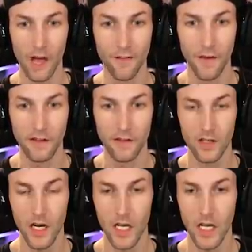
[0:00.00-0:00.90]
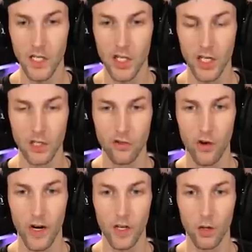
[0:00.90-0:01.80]
Eggface is gonna get you. You
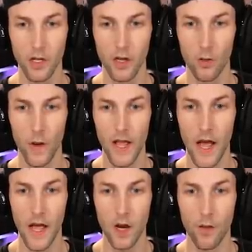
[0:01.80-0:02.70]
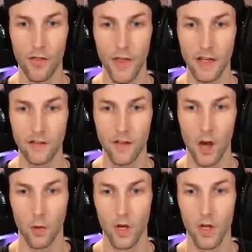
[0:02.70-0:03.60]
try to go the other way? I don't think
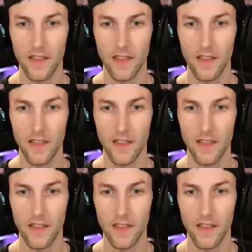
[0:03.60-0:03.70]
so.